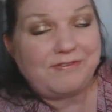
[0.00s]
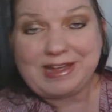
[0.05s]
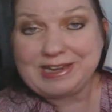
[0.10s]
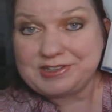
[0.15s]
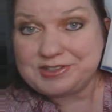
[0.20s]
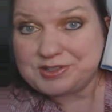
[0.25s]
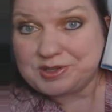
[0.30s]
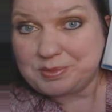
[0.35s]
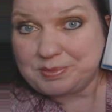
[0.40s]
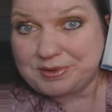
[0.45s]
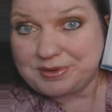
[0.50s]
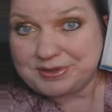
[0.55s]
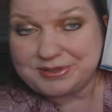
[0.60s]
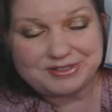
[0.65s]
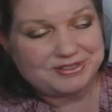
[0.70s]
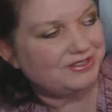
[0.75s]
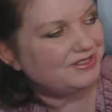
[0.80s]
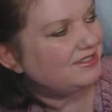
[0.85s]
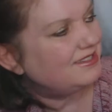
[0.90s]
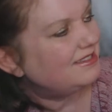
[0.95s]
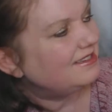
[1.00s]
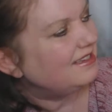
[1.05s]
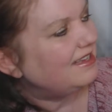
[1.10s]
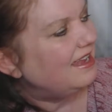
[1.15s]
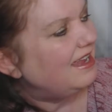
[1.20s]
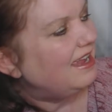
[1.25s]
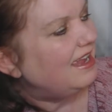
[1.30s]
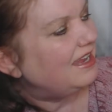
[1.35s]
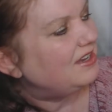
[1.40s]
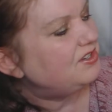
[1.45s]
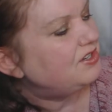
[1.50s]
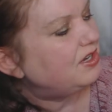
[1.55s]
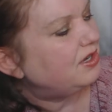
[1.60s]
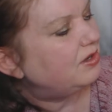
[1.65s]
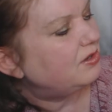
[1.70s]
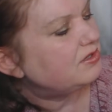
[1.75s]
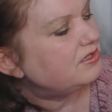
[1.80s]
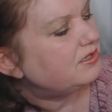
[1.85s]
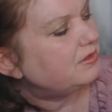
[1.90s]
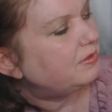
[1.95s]
Vegetables! And she
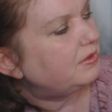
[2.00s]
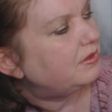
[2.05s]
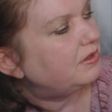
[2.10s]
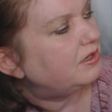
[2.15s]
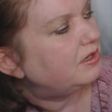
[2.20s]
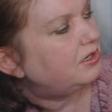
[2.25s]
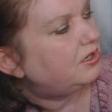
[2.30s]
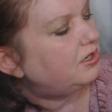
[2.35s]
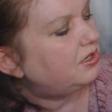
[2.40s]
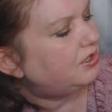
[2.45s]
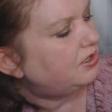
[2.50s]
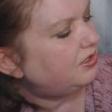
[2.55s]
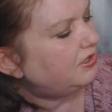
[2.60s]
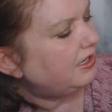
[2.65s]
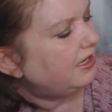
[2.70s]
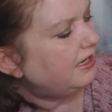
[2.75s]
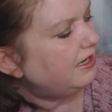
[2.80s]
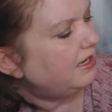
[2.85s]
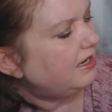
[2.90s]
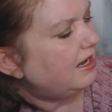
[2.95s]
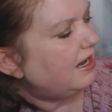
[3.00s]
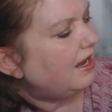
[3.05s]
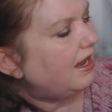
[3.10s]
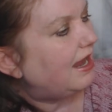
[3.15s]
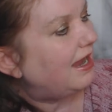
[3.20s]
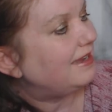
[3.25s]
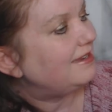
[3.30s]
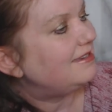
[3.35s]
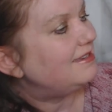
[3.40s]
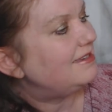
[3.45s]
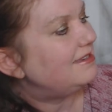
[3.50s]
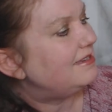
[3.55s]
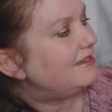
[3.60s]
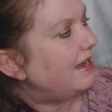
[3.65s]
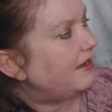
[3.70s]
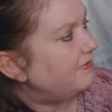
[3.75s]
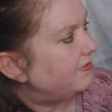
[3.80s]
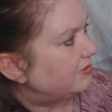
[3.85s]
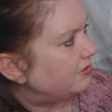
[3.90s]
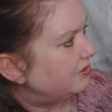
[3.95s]
goes through curry and
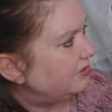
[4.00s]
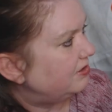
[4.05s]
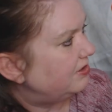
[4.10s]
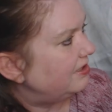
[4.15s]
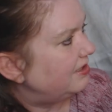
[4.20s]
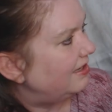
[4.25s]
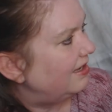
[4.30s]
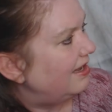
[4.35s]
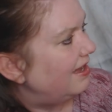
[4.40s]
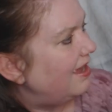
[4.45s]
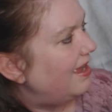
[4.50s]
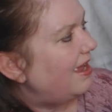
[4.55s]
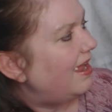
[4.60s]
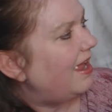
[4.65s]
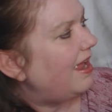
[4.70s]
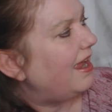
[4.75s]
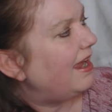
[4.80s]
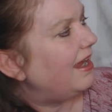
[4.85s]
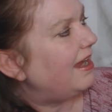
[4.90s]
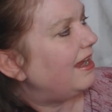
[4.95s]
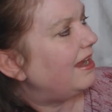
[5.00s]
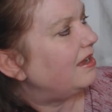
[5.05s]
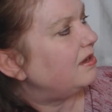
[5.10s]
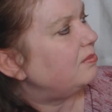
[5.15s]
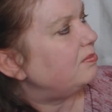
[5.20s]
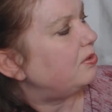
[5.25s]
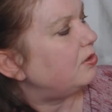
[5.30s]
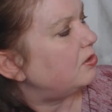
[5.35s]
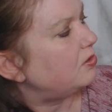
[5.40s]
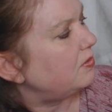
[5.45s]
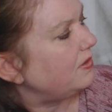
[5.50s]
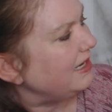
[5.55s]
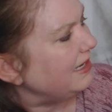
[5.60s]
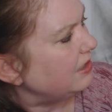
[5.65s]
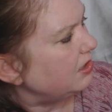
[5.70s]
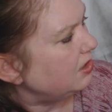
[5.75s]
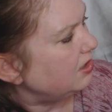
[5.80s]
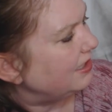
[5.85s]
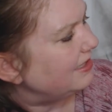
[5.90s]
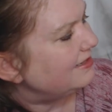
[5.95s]
deviled and
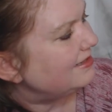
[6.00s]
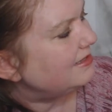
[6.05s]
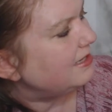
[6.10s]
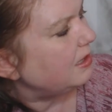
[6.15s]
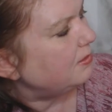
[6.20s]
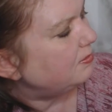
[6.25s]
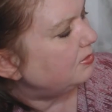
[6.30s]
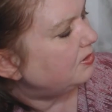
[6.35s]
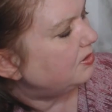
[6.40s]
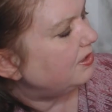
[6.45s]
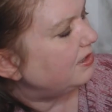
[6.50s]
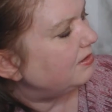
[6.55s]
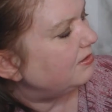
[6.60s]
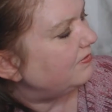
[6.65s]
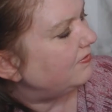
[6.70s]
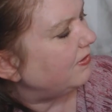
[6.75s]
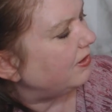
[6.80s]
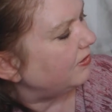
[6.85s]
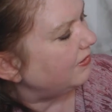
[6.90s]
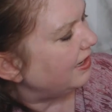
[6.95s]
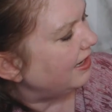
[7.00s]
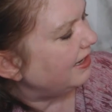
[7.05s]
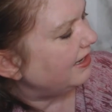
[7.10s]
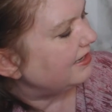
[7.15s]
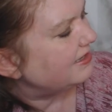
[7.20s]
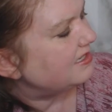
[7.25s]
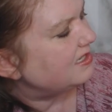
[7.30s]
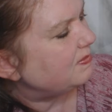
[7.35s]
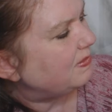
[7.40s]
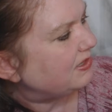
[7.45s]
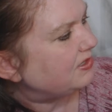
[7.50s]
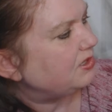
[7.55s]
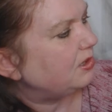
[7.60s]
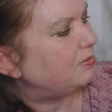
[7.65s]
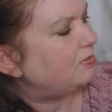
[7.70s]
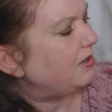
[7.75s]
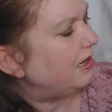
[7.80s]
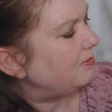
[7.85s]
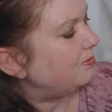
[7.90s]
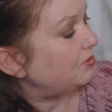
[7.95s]
pareel and tempered and varai and
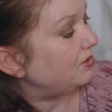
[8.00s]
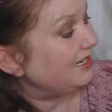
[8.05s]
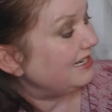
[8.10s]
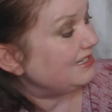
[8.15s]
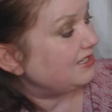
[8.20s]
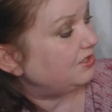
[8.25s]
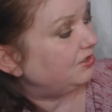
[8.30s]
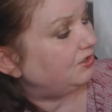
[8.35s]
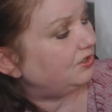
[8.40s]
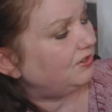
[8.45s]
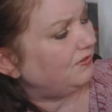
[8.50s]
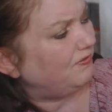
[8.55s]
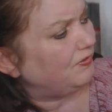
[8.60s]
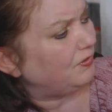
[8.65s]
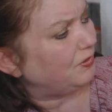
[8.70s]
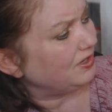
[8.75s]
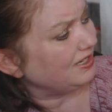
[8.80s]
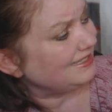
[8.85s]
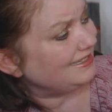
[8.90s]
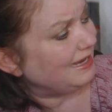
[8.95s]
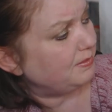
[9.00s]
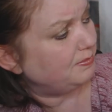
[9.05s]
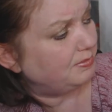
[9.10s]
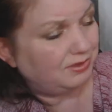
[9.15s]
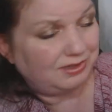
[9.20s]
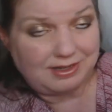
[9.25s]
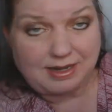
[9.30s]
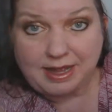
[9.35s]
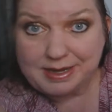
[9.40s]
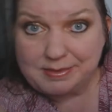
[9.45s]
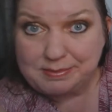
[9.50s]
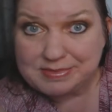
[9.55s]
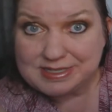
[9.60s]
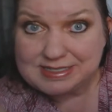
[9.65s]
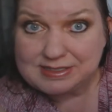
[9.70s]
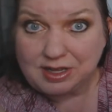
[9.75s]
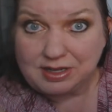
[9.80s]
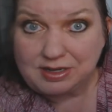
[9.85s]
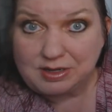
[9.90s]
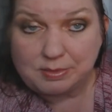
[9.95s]
special preparations. For example, lime
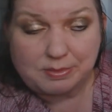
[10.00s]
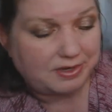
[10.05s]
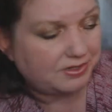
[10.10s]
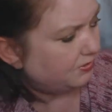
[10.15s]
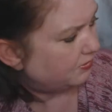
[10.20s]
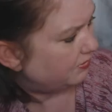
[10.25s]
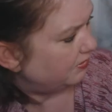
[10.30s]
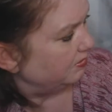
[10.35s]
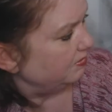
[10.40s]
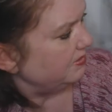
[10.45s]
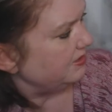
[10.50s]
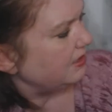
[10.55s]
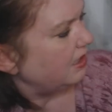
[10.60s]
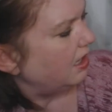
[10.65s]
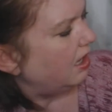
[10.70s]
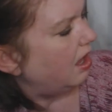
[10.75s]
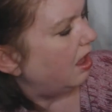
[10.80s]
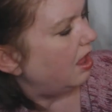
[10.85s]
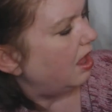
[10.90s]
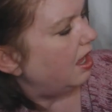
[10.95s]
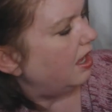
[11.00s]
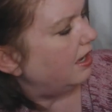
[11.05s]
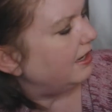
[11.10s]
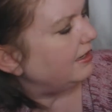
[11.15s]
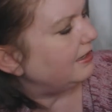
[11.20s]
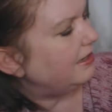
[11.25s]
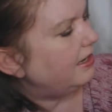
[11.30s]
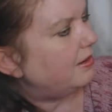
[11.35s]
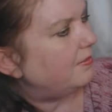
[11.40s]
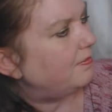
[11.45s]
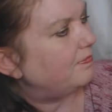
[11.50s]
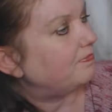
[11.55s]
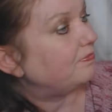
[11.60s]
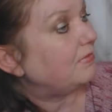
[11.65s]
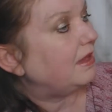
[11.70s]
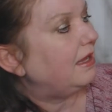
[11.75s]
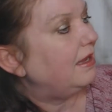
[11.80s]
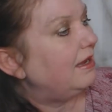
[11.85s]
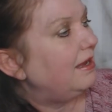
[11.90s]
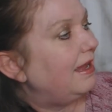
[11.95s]
masala mushrooms. Yum!
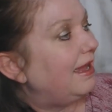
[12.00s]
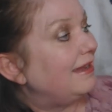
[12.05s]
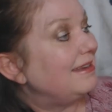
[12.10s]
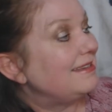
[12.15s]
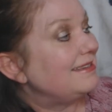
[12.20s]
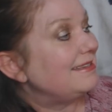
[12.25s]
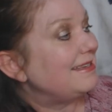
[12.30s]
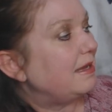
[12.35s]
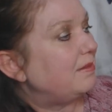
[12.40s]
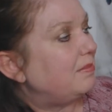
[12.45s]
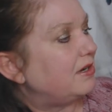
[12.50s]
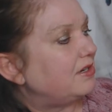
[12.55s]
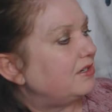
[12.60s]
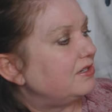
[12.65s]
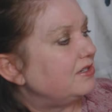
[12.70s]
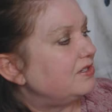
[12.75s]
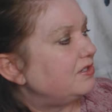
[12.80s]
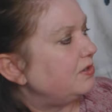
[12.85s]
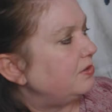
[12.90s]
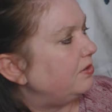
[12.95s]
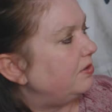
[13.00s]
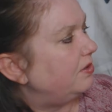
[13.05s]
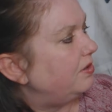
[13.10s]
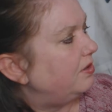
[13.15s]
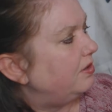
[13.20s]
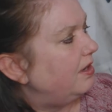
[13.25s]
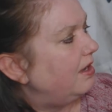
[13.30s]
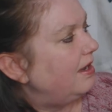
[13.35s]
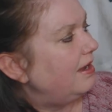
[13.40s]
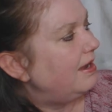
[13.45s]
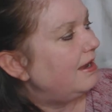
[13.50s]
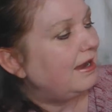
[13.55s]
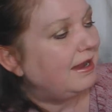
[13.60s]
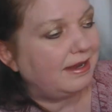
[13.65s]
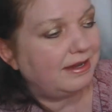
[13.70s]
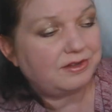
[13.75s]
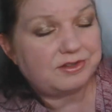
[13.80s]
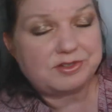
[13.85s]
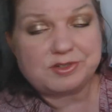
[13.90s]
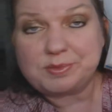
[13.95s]
And a sambar stew.
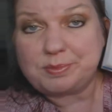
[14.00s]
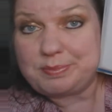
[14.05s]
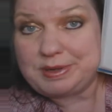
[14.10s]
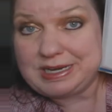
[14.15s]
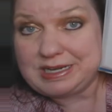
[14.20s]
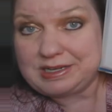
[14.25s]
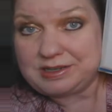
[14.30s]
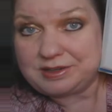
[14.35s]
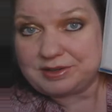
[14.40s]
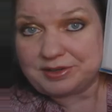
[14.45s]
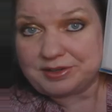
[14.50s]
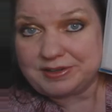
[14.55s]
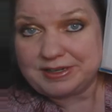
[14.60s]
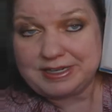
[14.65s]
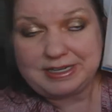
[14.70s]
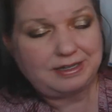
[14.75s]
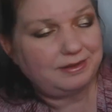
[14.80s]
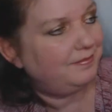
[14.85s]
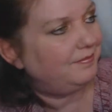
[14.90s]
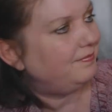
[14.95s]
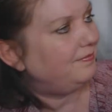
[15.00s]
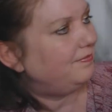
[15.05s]
Here's beet curry.